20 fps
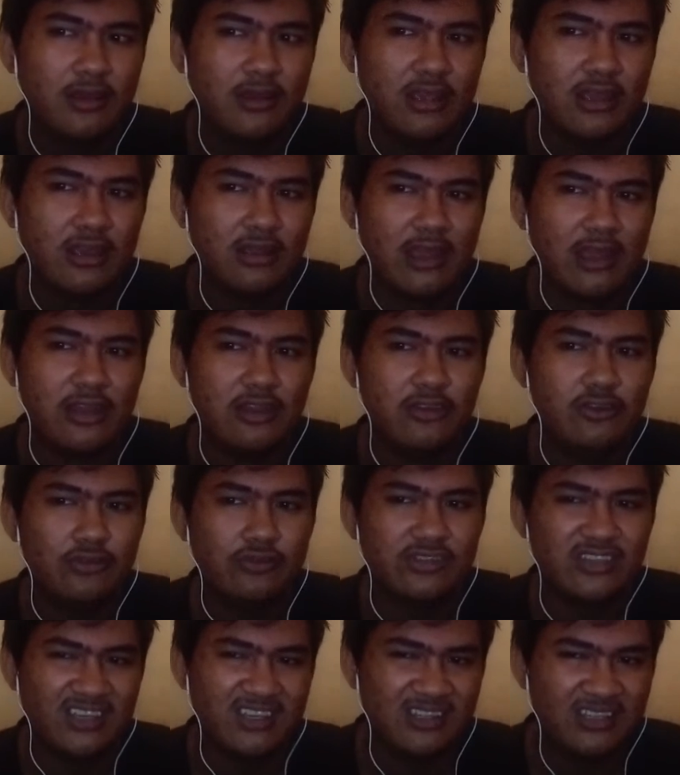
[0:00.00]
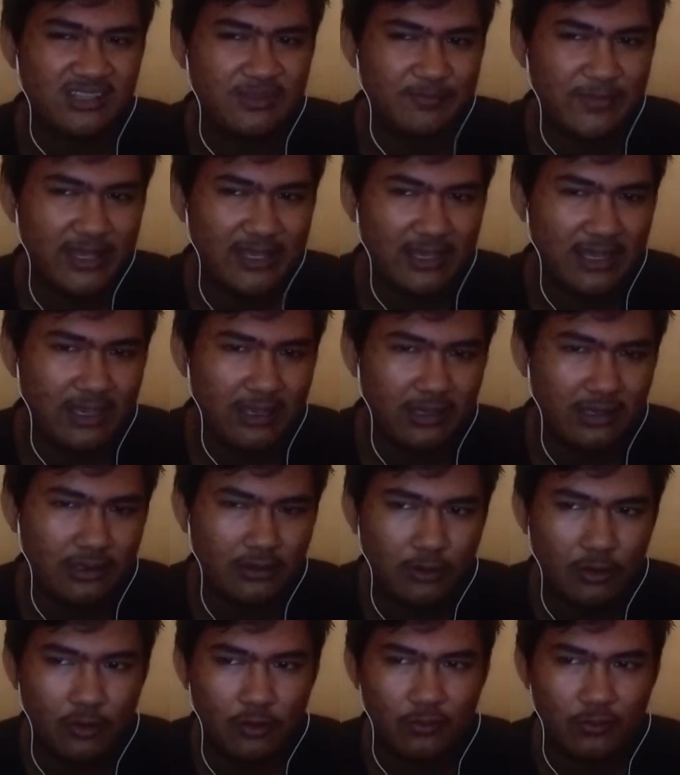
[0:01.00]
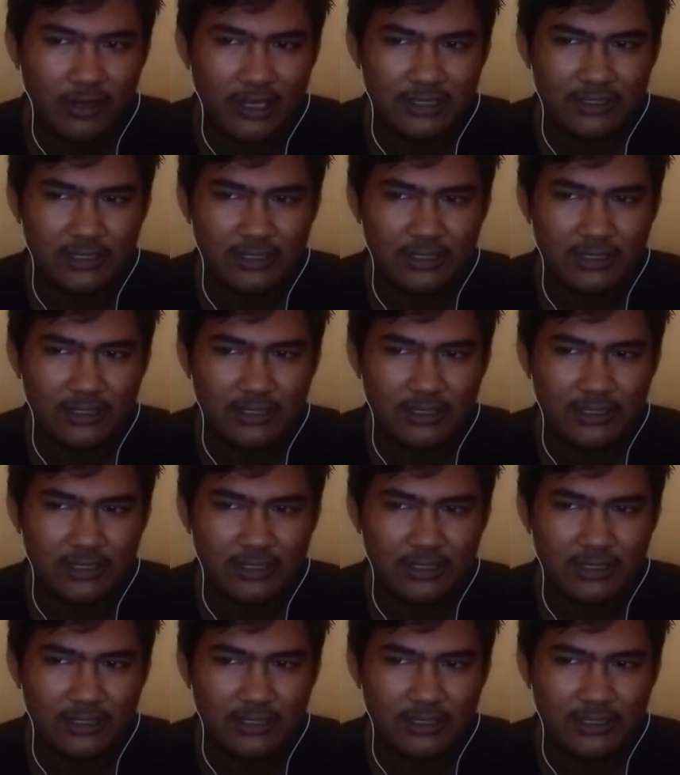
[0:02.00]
and use in the speaking or writing.